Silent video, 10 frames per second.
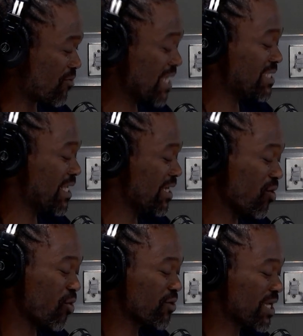right
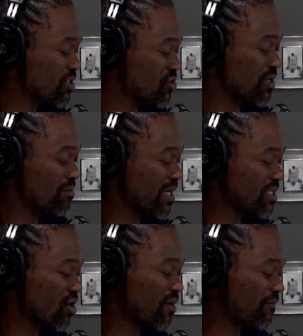here, or you can stream
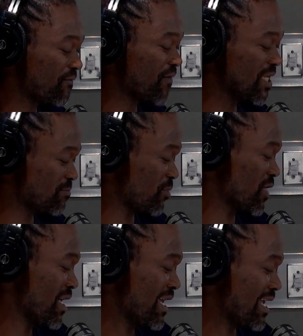us on
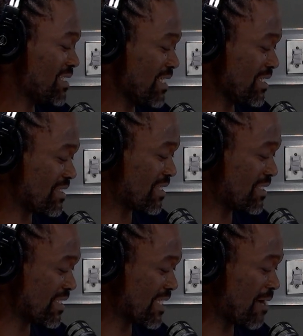Facebook. It is the
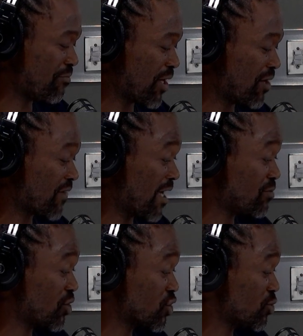Dis-Chem Brain of
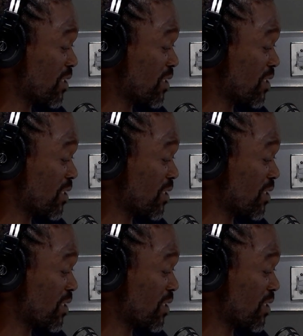Cape Talk